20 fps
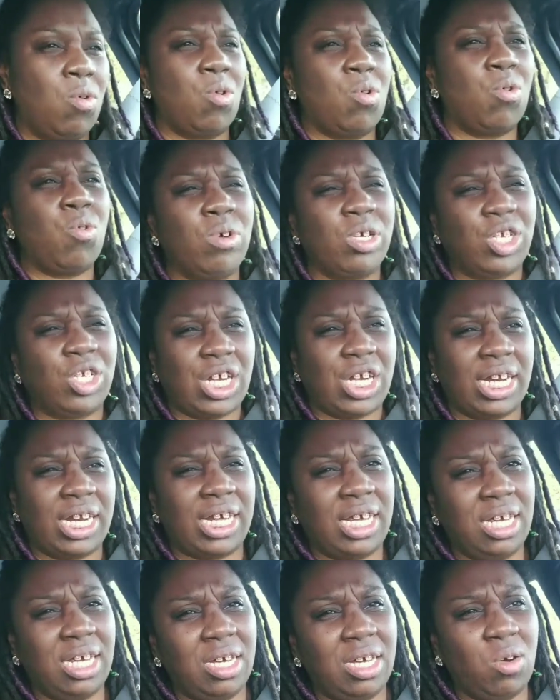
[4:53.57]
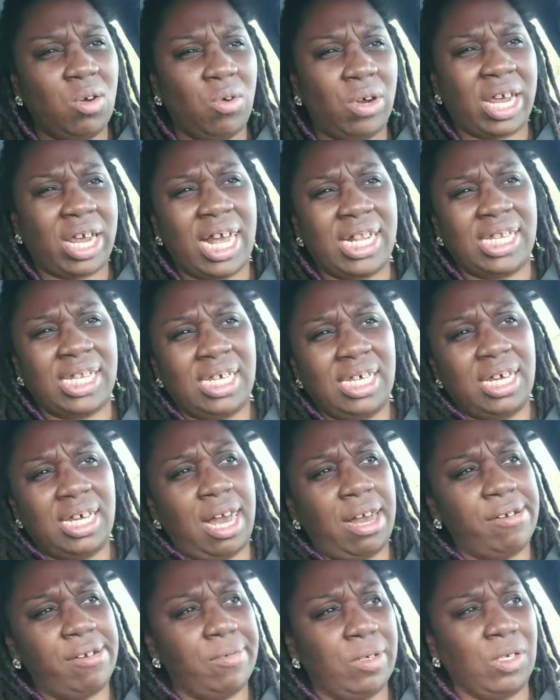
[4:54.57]
Or chatty, or
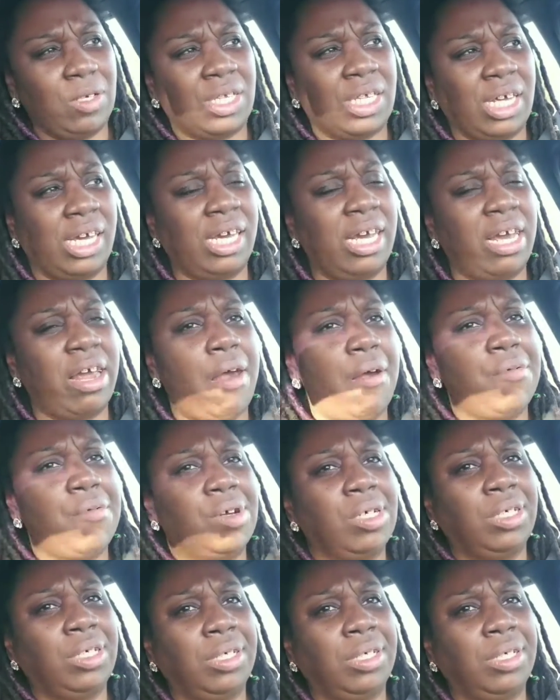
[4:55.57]
catti, however you say it.